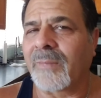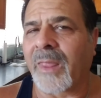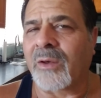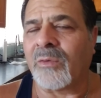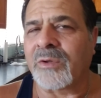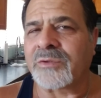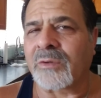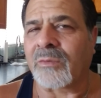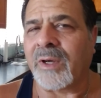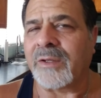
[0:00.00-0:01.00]
and cause a
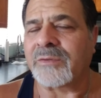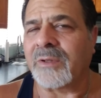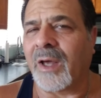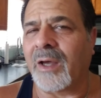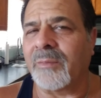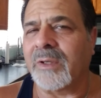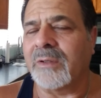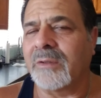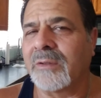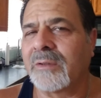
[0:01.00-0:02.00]
great tsunami,
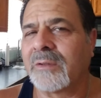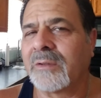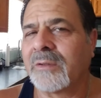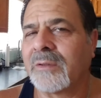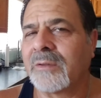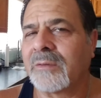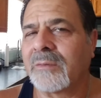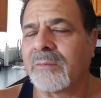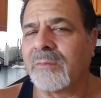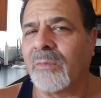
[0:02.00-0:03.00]

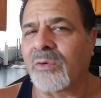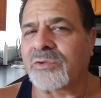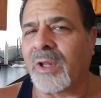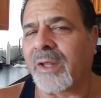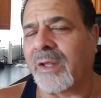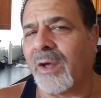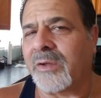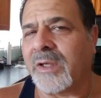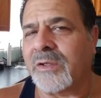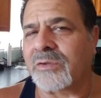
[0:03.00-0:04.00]
most likely
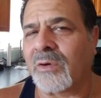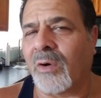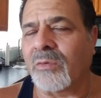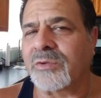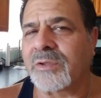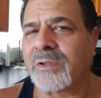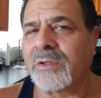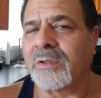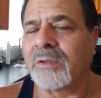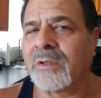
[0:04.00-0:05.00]
on the East Coast,
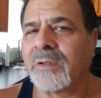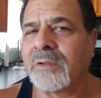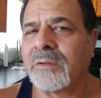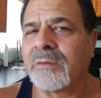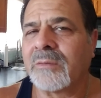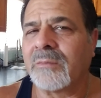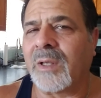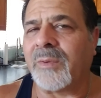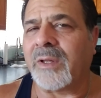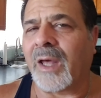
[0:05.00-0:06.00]

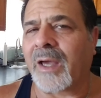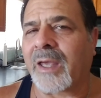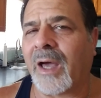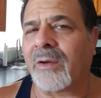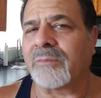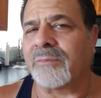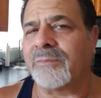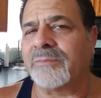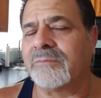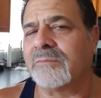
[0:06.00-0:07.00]
maybe knock out,
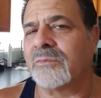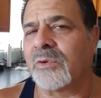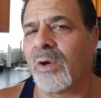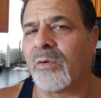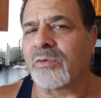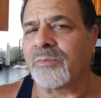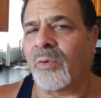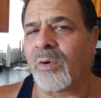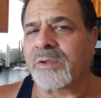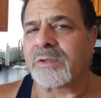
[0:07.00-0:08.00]
who knows,
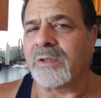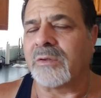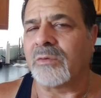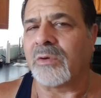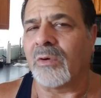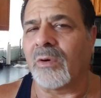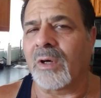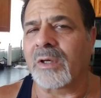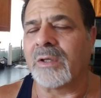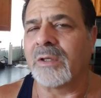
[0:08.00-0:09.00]
Boston, New
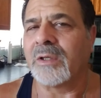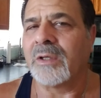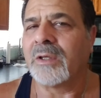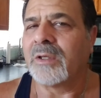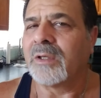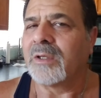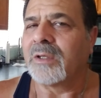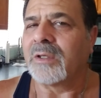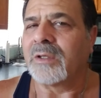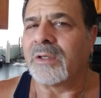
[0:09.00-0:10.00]
York,
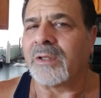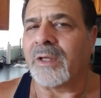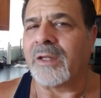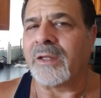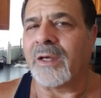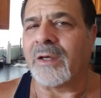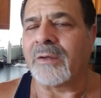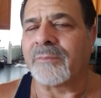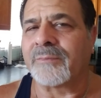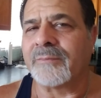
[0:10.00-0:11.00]
and then
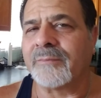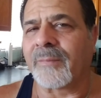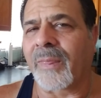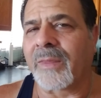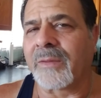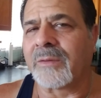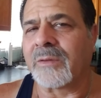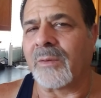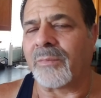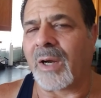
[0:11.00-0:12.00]
uh,
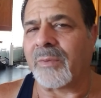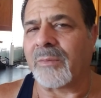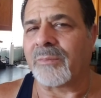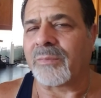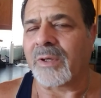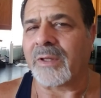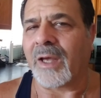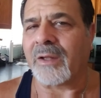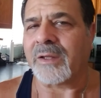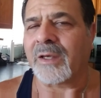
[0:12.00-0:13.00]
probably bring
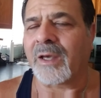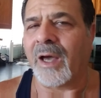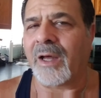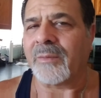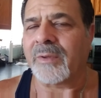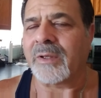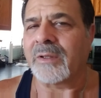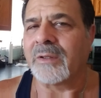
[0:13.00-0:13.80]
down the economy